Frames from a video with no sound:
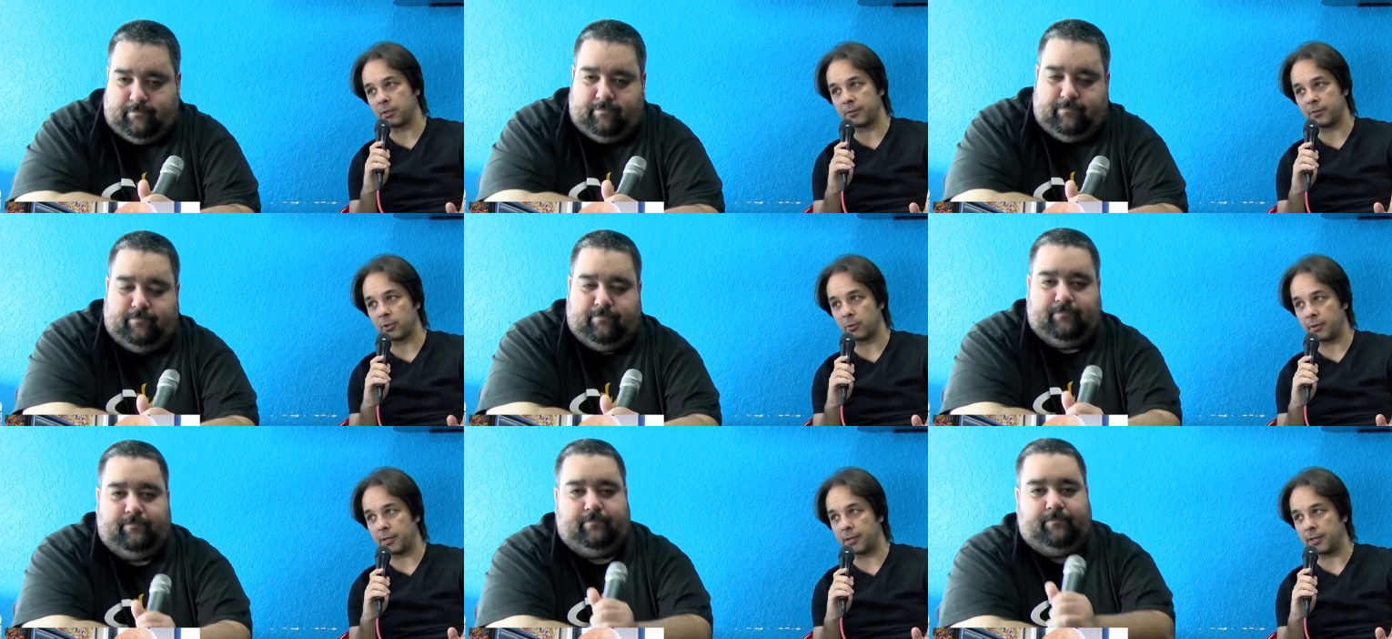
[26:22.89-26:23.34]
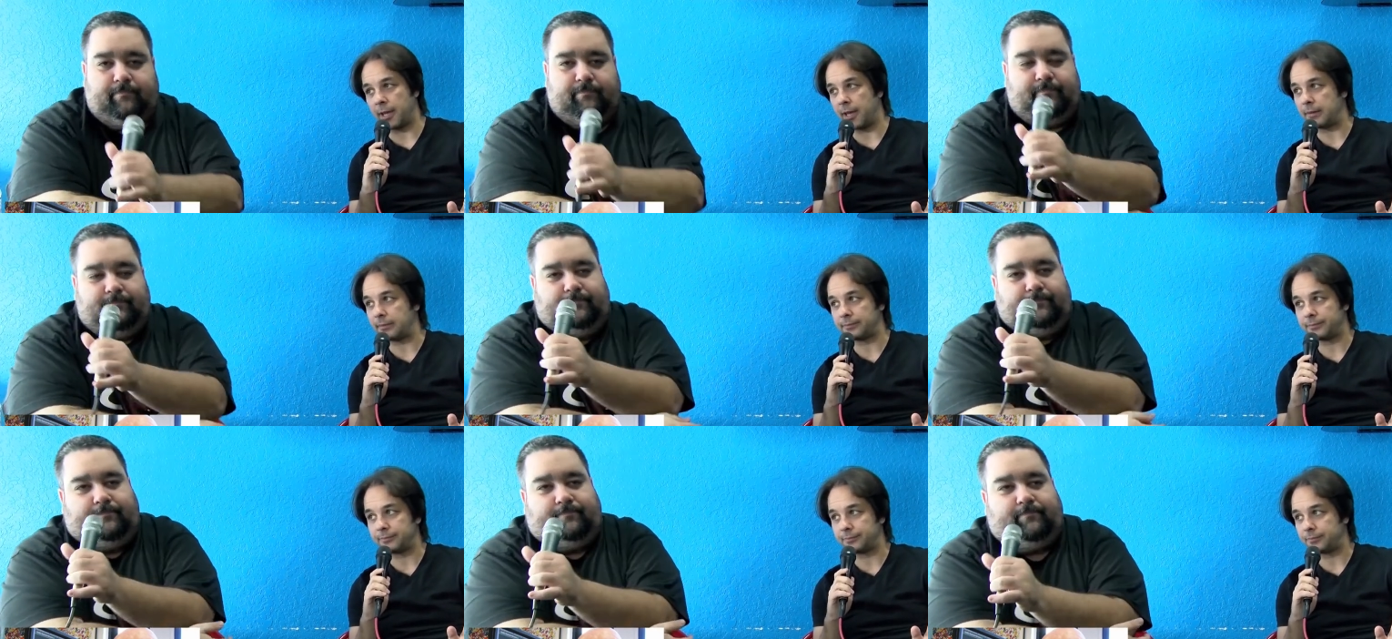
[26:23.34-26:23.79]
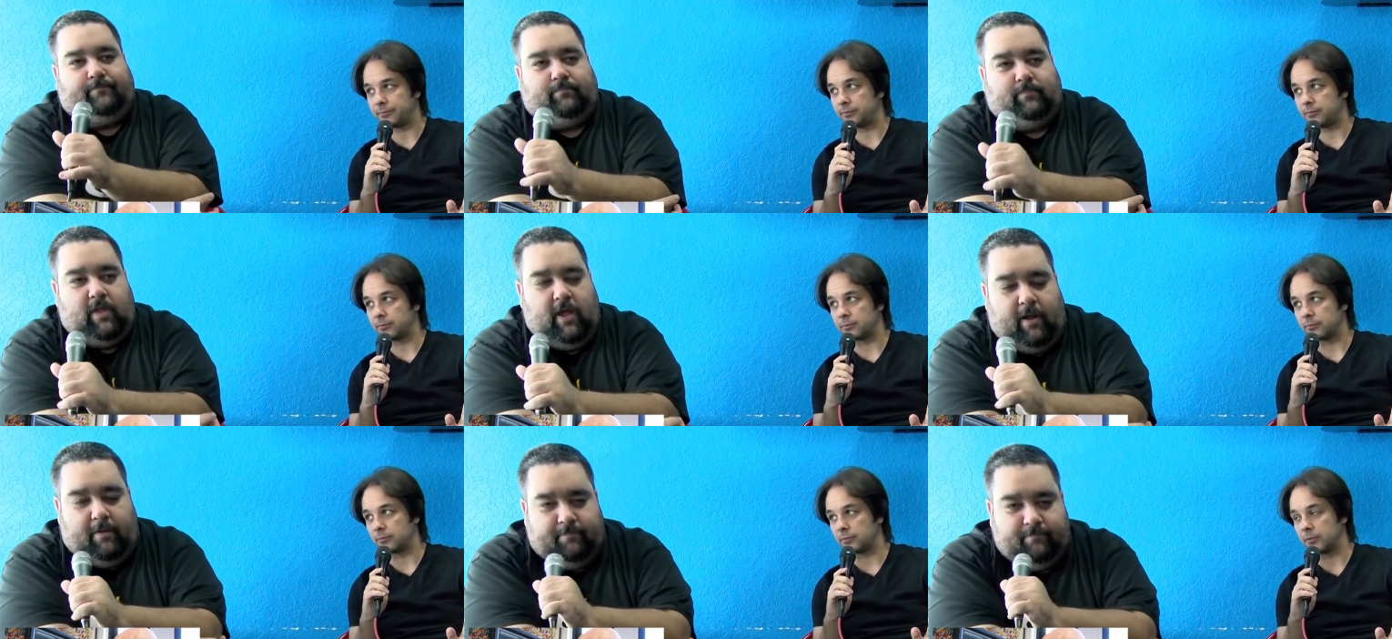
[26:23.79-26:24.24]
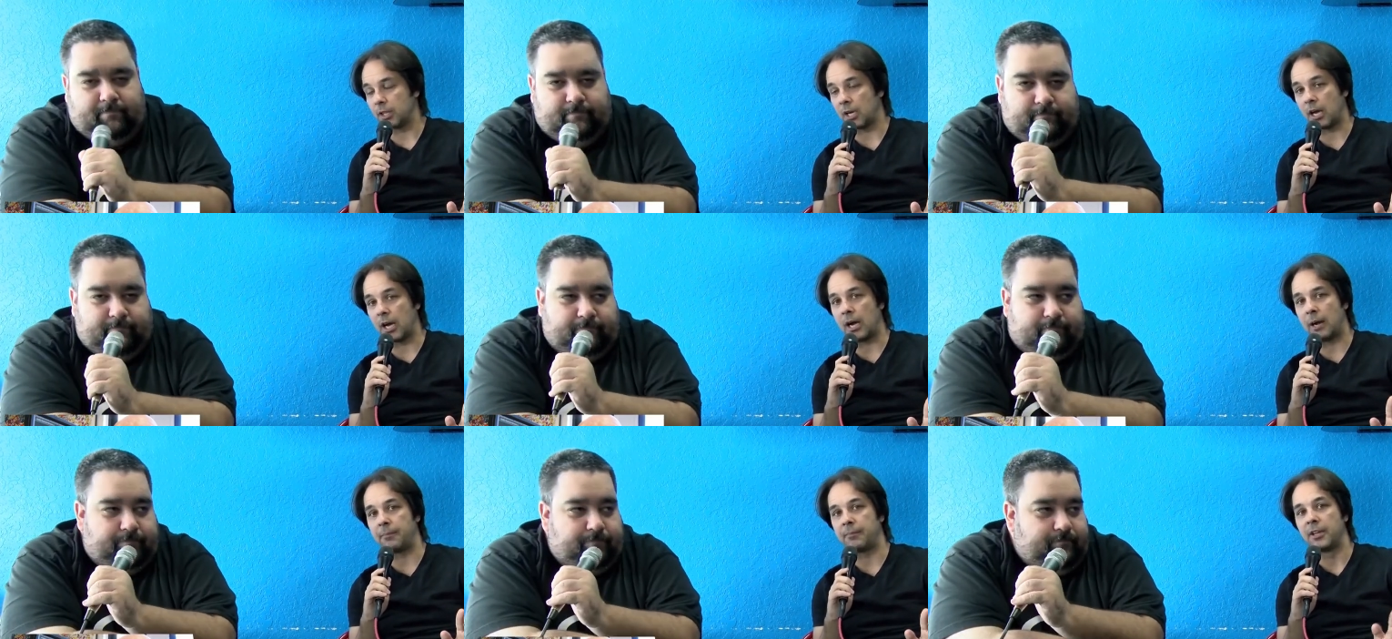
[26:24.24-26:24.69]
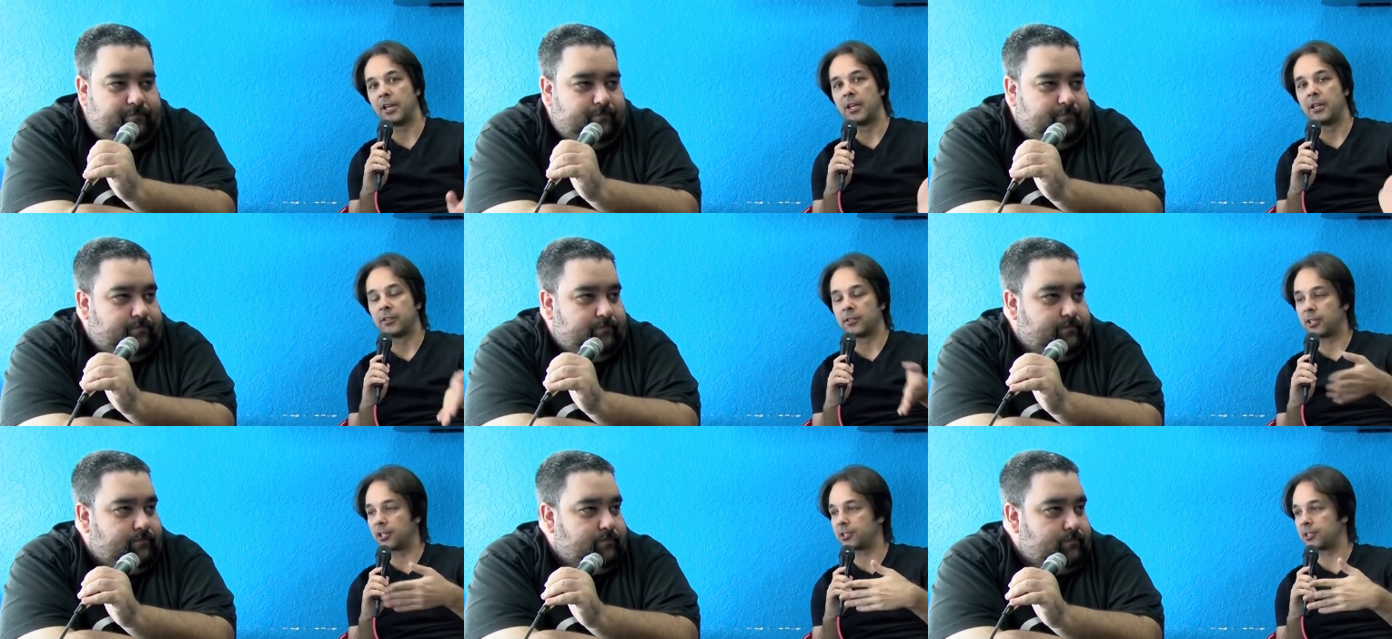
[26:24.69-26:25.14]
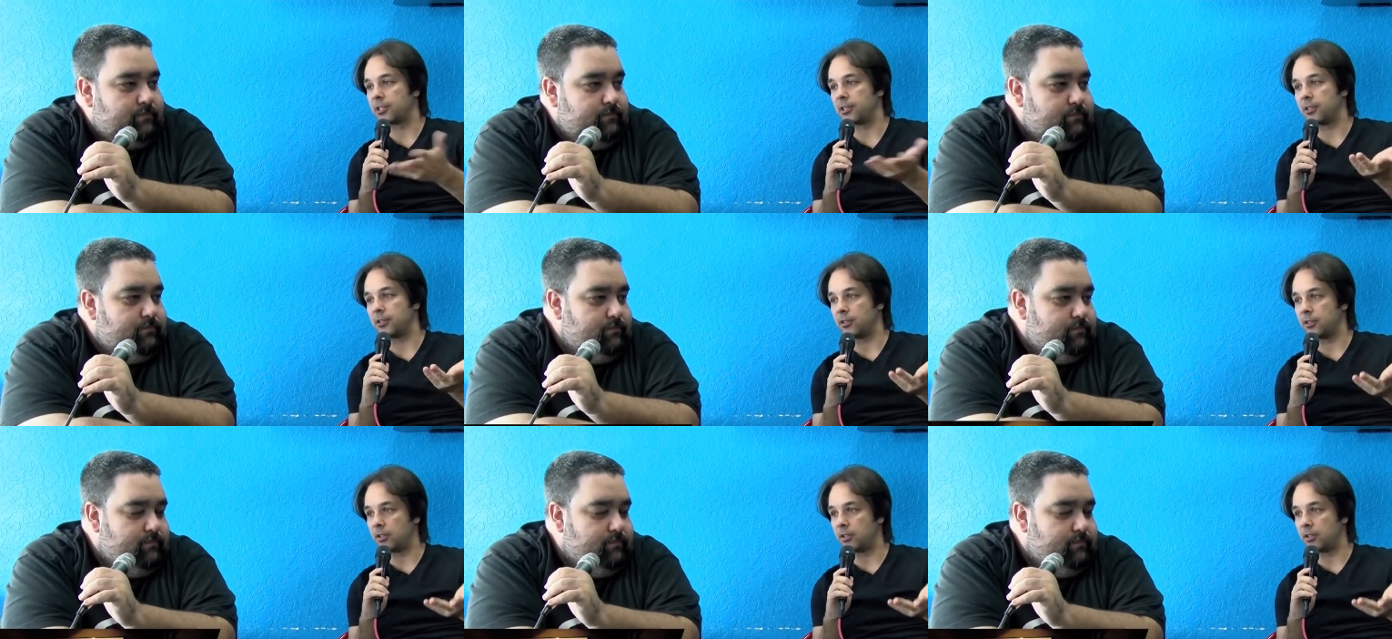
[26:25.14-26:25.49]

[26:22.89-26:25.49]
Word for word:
Speaker 1: of doing that. Yeah. Um. Does